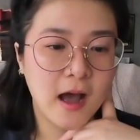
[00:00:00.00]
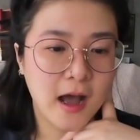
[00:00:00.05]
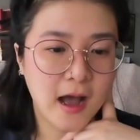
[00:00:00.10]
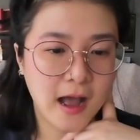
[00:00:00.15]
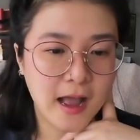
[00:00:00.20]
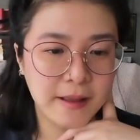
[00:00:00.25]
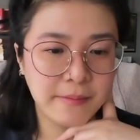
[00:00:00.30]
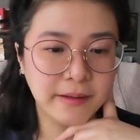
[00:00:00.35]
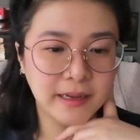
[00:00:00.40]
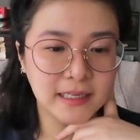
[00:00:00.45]

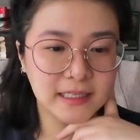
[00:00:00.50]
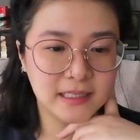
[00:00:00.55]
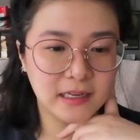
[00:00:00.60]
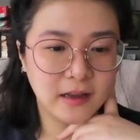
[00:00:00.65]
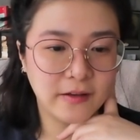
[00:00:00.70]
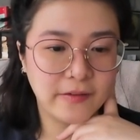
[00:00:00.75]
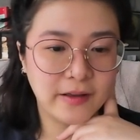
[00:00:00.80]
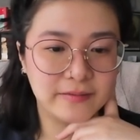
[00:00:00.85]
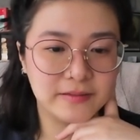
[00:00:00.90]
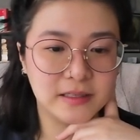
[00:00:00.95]
I
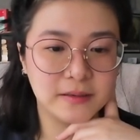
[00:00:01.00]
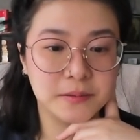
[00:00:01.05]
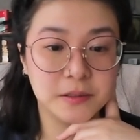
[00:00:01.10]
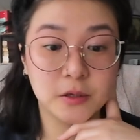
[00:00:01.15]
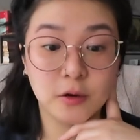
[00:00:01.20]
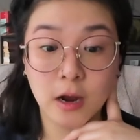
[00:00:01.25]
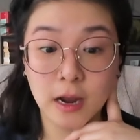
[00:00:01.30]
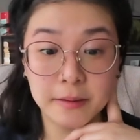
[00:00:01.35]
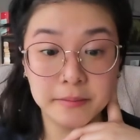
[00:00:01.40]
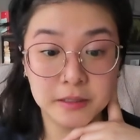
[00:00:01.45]
myself have
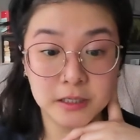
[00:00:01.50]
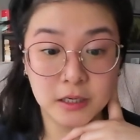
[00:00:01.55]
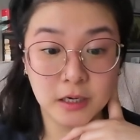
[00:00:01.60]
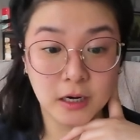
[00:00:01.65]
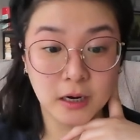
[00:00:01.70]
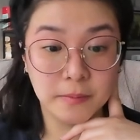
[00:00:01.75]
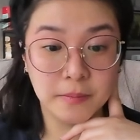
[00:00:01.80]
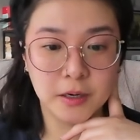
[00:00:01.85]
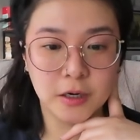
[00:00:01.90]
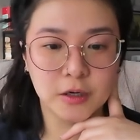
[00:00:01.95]
subscribed to
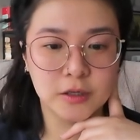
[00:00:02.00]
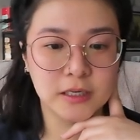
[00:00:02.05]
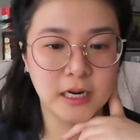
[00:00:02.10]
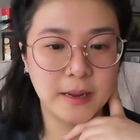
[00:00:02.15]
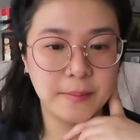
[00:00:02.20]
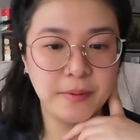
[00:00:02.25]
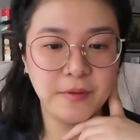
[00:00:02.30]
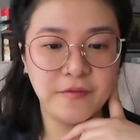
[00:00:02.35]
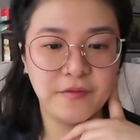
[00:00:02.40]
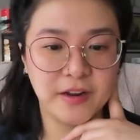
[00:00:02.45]
her, but her
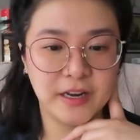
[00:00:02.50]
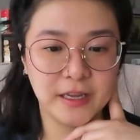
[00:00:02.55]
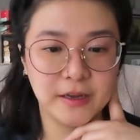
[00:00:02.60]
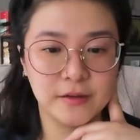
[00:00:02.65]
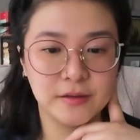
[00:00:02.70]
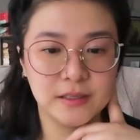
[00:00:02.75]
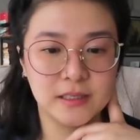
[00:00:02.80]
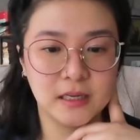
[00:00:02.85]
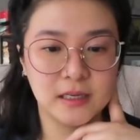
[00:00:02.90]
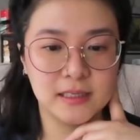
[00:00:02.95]
type of
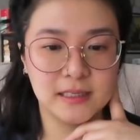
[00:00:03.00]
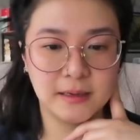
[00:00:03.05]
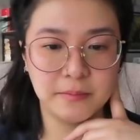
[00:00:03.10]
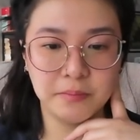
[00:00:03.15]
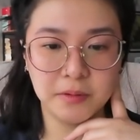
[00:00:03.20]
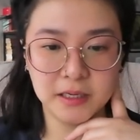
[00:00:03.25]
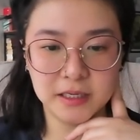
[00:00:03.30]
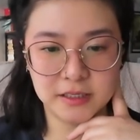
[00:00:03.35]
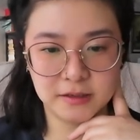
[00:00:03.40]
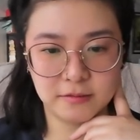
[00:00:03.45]
videos
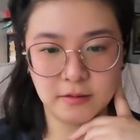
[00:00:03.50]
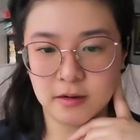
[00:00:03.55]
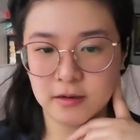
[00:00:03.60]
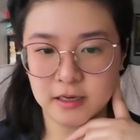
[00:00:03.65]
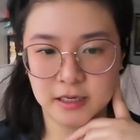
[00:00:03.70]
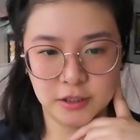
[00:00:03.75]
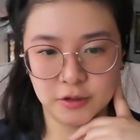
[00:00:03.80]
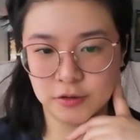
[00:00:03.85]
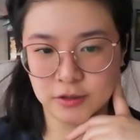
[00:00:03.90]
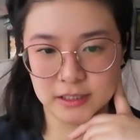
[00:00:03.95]
simply do not
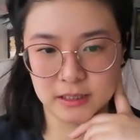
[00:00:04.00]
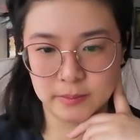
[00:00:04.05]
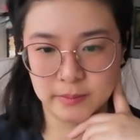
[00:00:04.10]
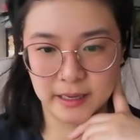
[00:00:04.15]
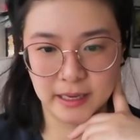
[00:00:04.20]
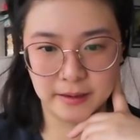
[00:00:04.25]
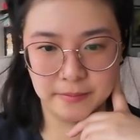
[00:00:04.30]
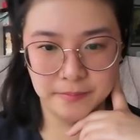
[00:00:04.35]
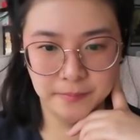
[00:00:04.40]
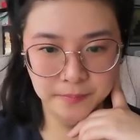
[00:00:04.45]
interest
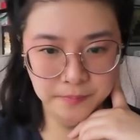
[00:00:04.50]
me.